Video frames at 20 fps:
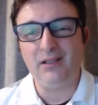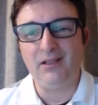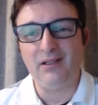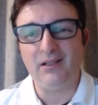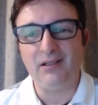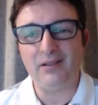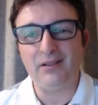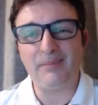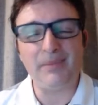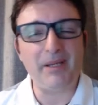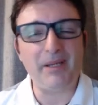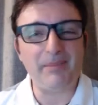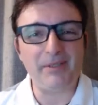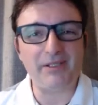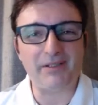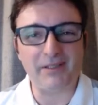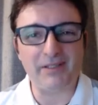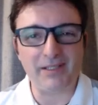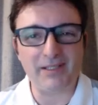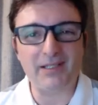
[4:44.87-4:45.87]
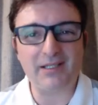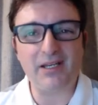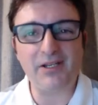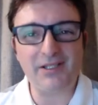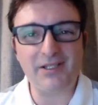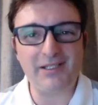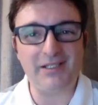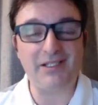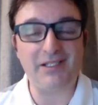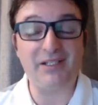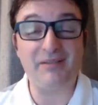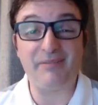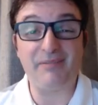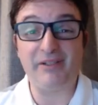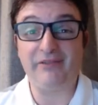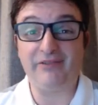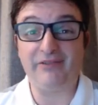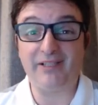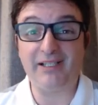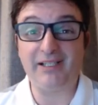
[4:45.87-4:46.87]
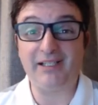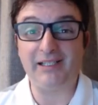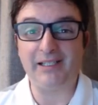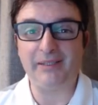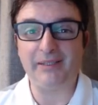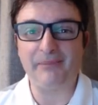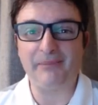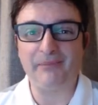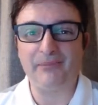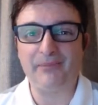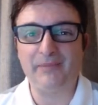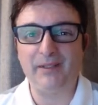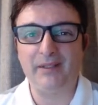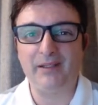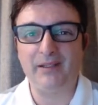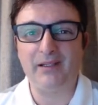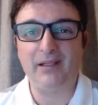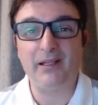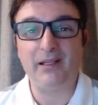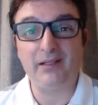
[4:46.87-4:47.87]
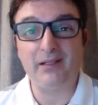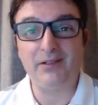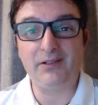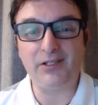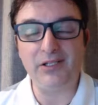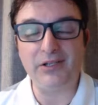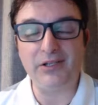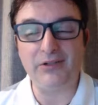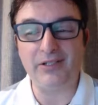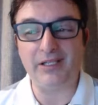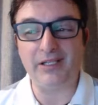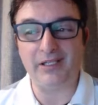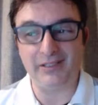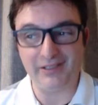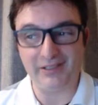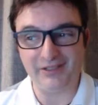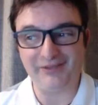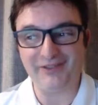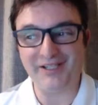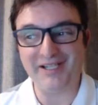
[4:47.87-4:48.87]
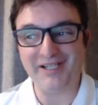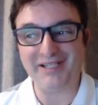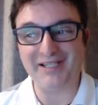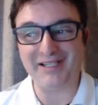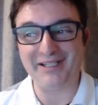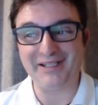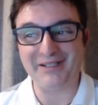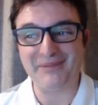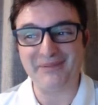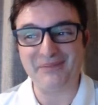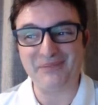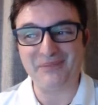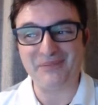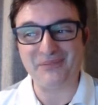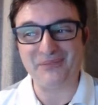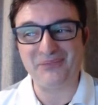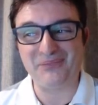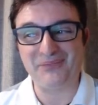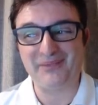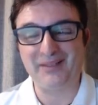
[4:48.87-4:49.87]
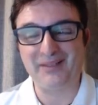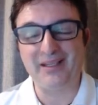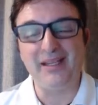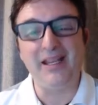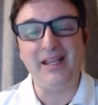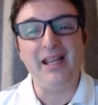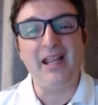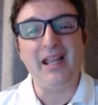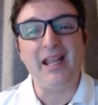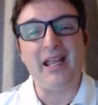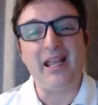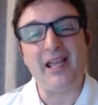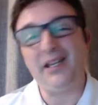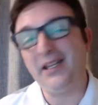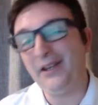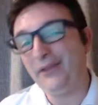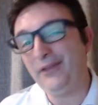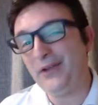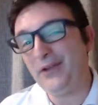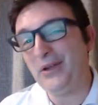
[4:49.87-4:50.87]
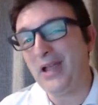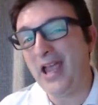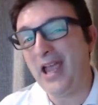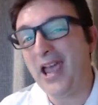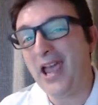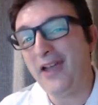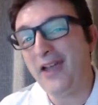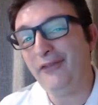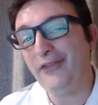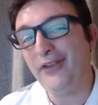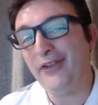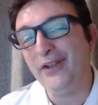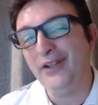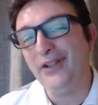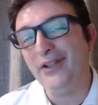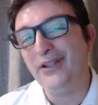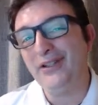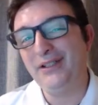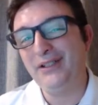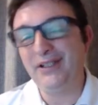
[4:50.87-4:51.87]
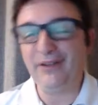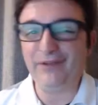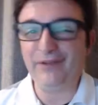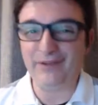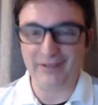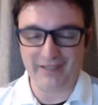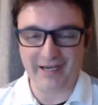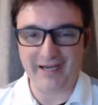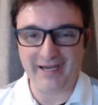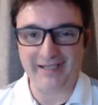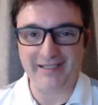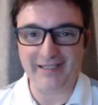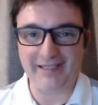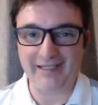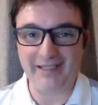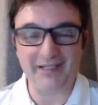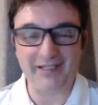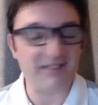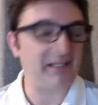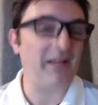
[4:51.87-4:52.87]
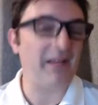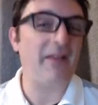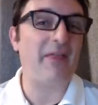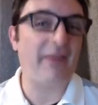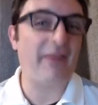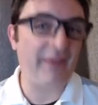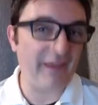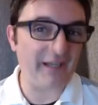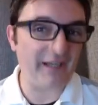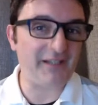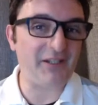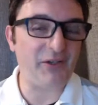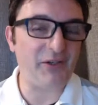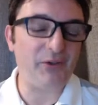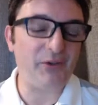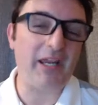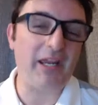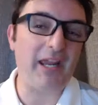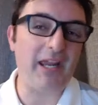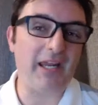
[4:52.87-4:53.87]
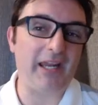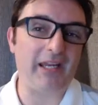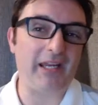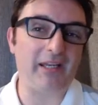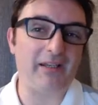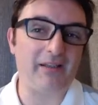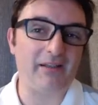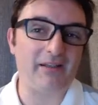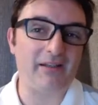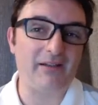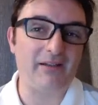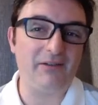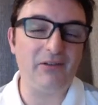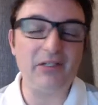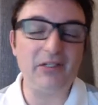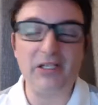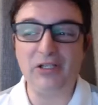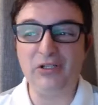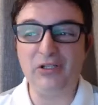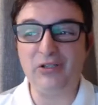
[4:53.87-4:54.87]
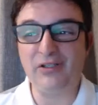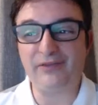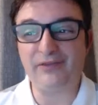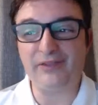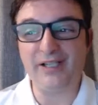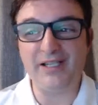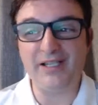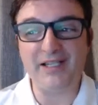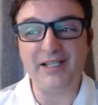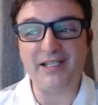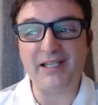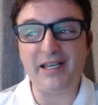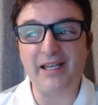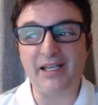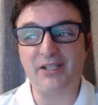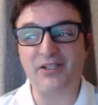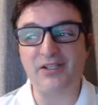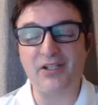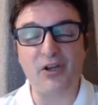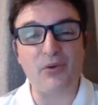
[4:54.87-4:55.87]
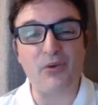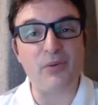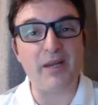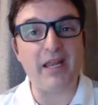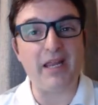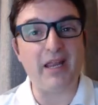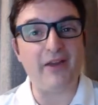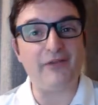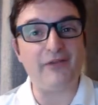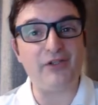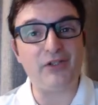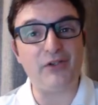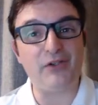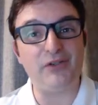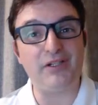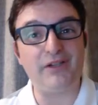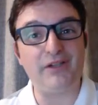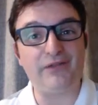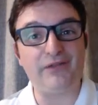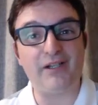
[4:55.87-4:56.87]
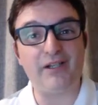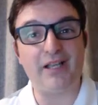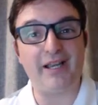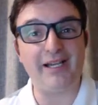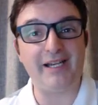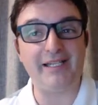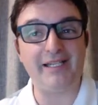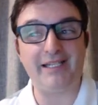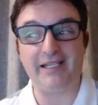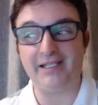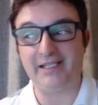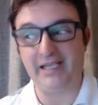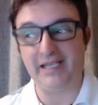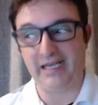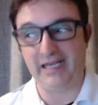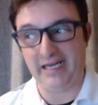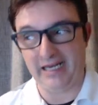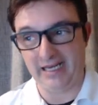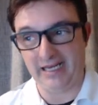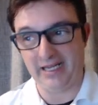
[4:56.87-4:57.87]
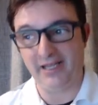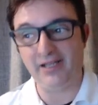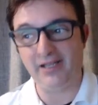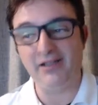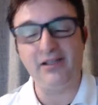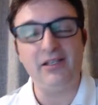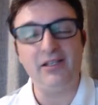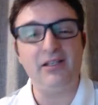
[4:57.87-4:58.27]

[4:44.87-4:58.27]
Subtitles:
The purpose of discussion is to be friendly and to use English phrases. And if you have different ideas, that's okay. You can use phrases like, so we have two different ideas here.